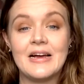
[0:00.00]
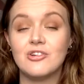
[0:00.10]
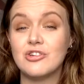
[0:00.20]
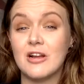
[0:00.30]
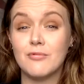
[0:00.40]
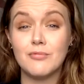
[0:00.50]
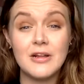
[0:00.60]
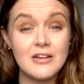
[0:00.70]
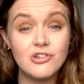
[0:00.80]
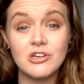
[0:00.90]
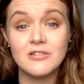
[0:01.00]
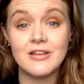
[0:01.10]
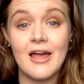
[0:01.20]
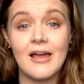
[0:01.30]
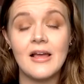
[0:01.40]
I just had a really chilled
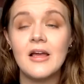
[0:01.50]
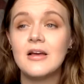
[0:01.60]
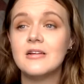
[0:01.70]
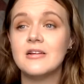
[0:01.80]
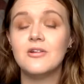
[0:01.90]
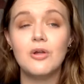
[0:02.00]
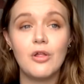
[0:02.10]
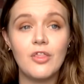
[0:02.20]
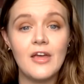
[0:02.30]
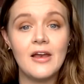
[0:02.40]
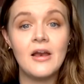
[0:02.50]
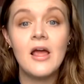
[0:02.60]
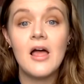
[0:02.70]
day, did nothing.